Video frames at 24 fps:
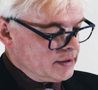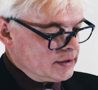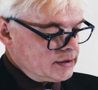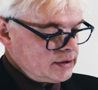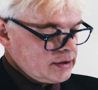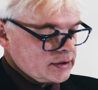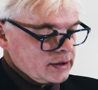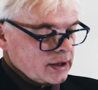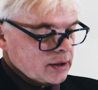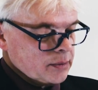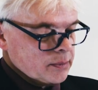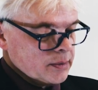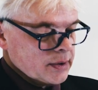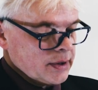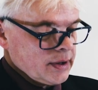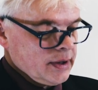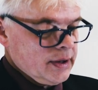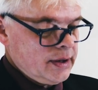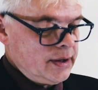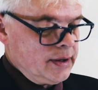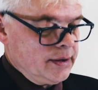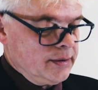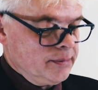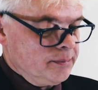This is
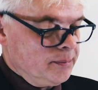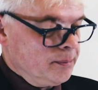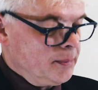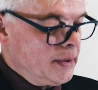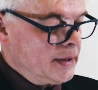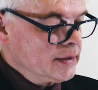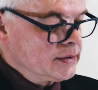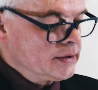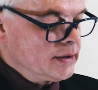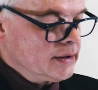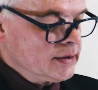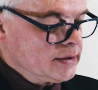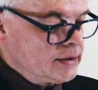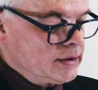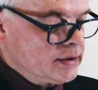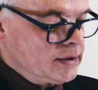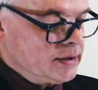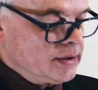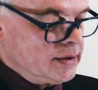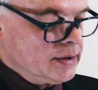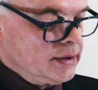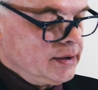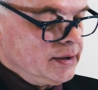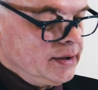our uh,
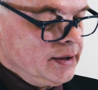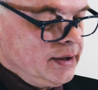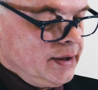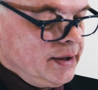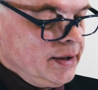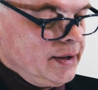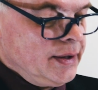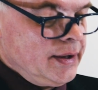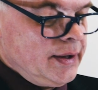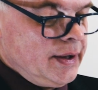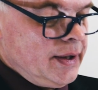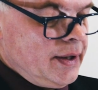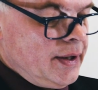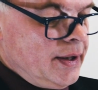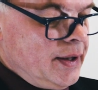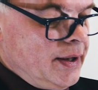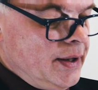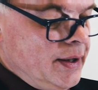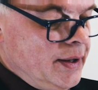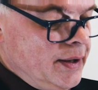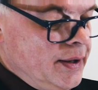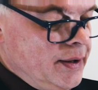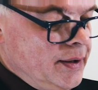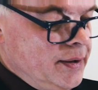Mantis.
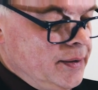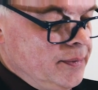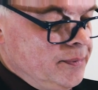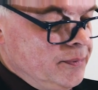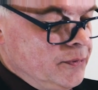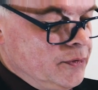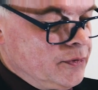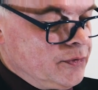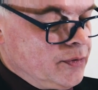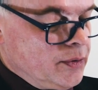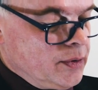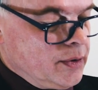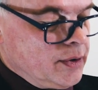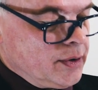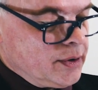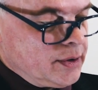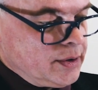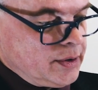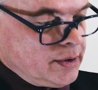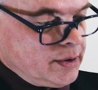Um, for